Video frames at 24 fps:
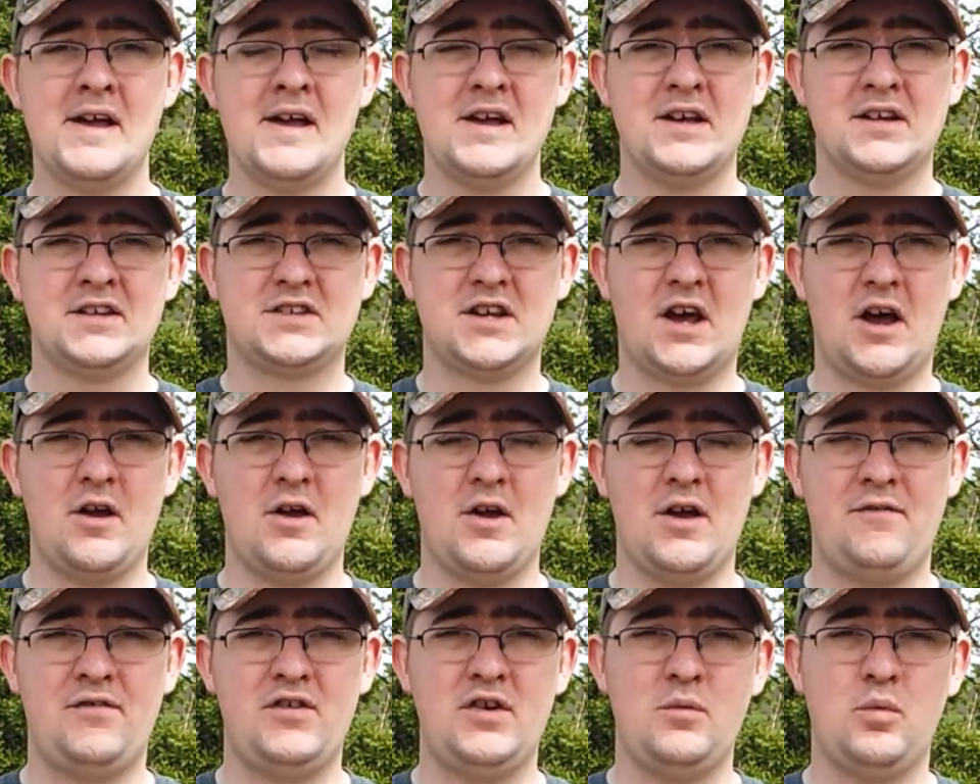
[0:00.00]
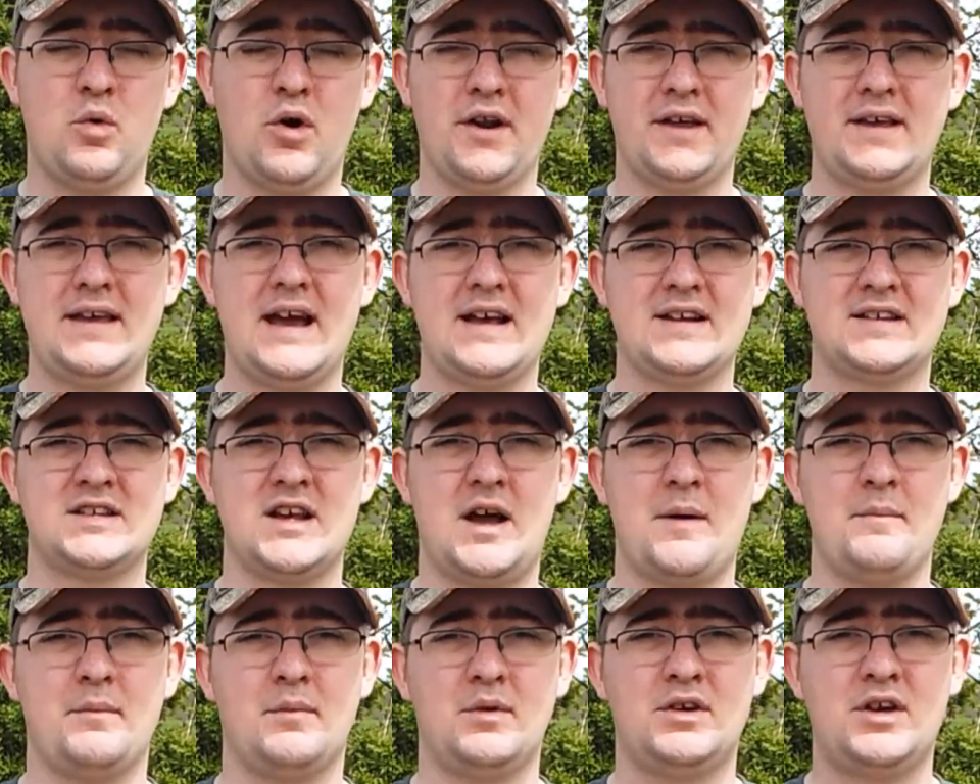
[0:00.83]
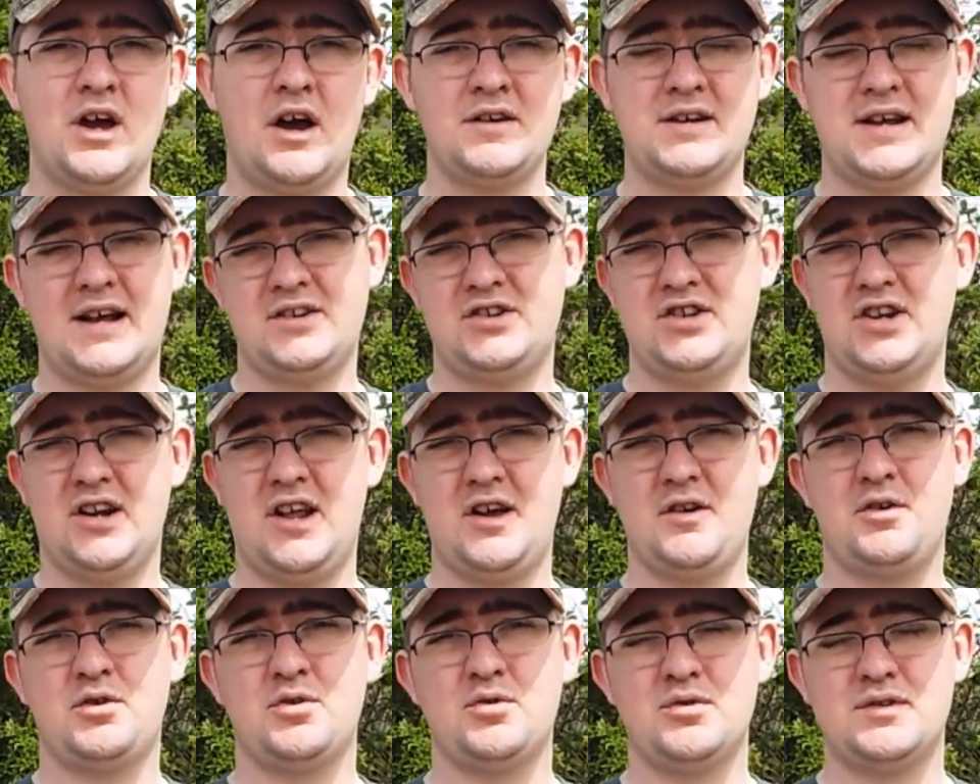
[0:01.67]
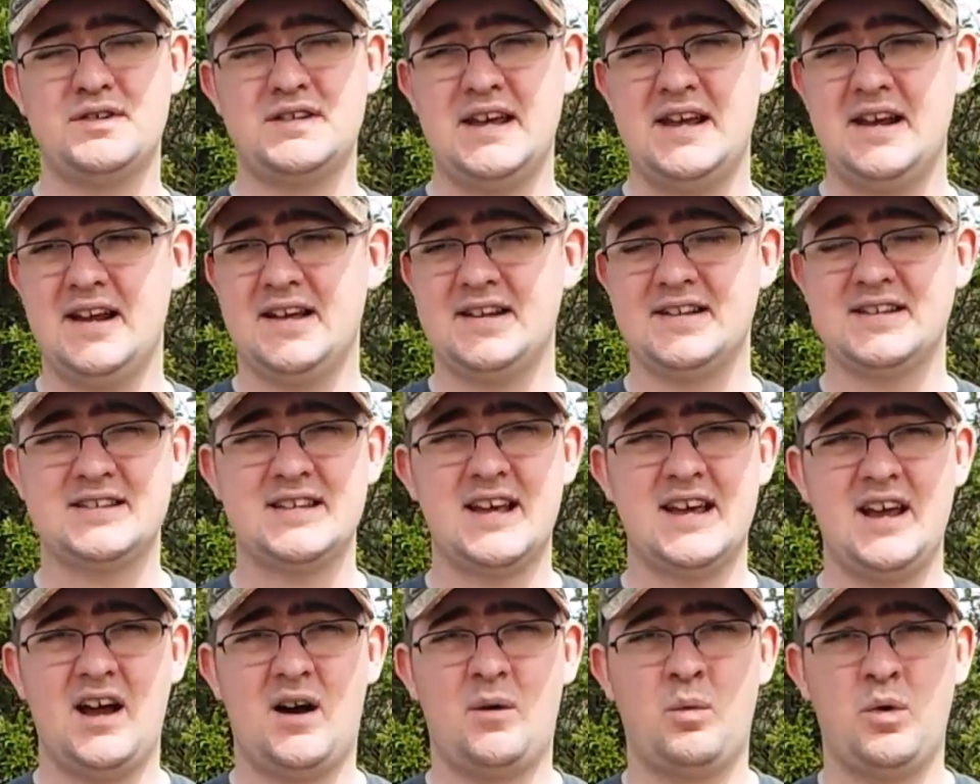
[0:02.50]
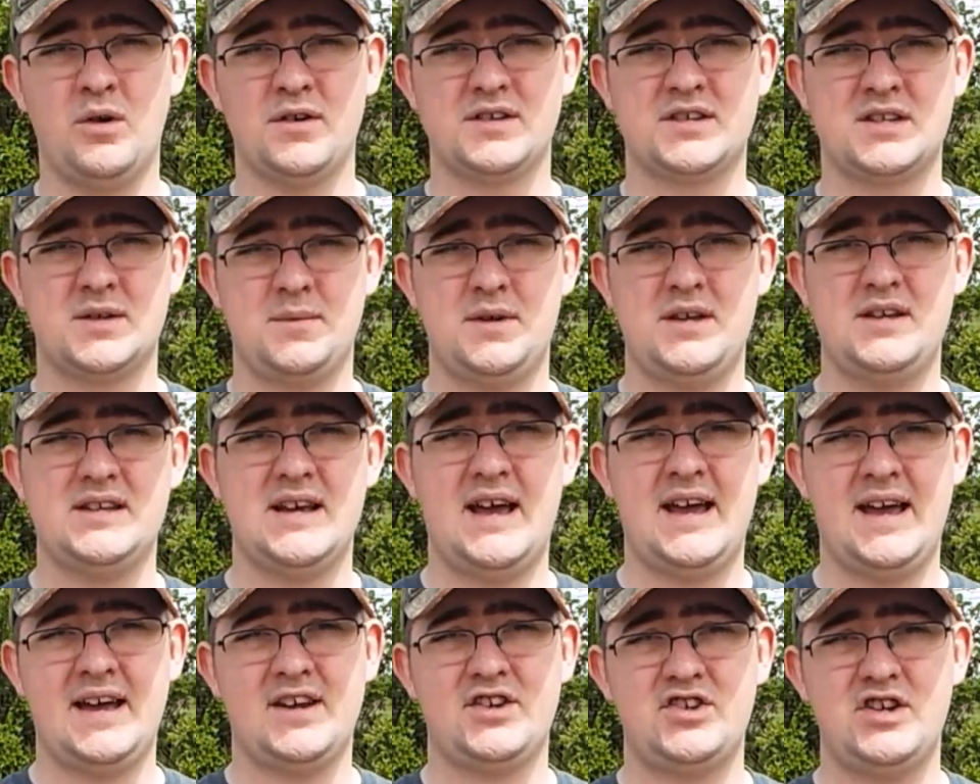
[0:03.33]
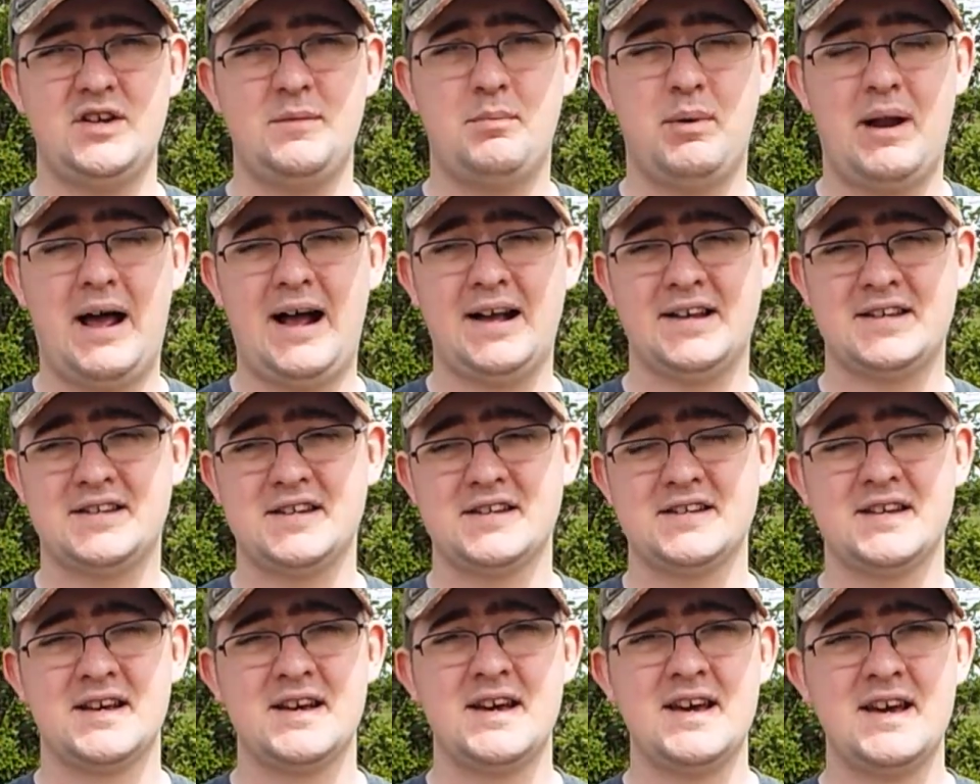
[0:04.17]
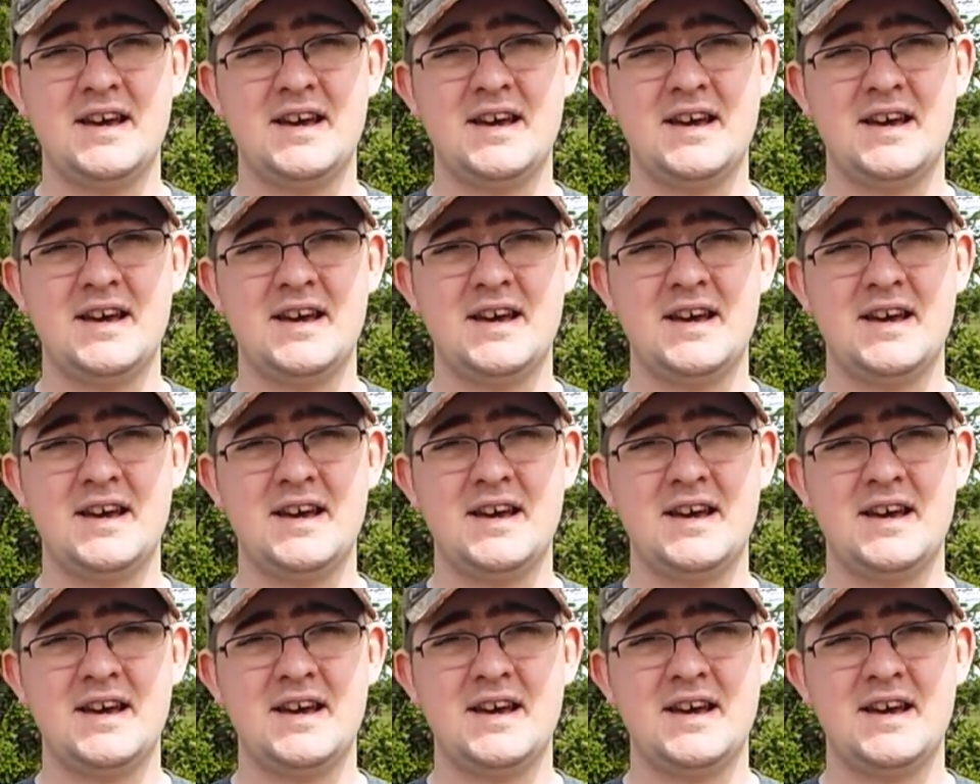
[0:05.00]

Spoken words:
So if you want to get some, go down to your local dealer and say, I want some of these ASG blasters.